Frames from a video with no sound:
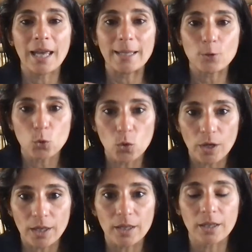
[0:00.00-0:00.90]
a
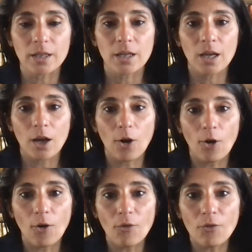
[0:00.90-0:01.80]
token
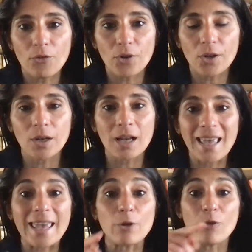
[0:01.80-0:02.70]
of a
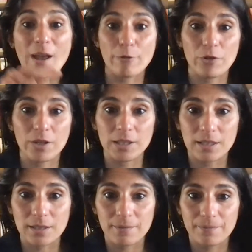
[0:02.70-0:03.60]

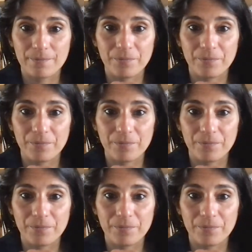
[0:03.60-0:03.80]
reference.